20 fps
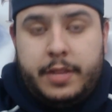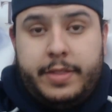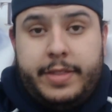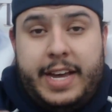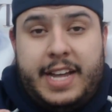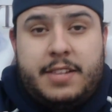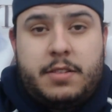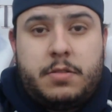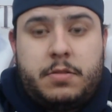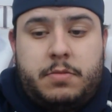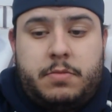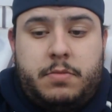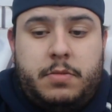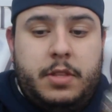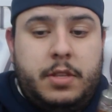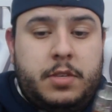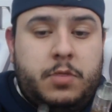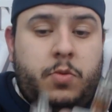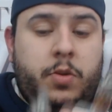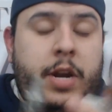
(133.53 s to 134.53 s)

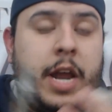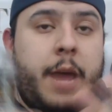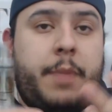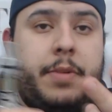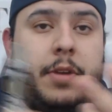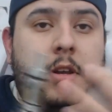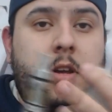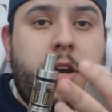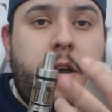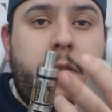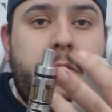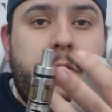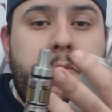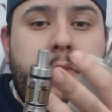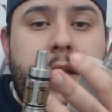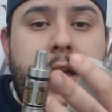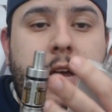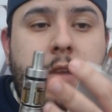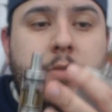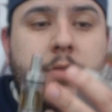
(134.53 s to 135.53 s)
this one happened to come with
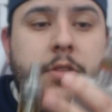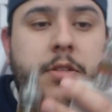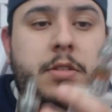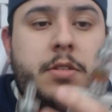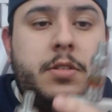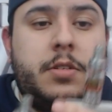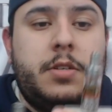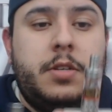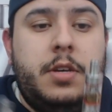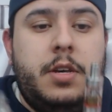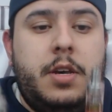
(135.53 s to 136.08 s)
black ones.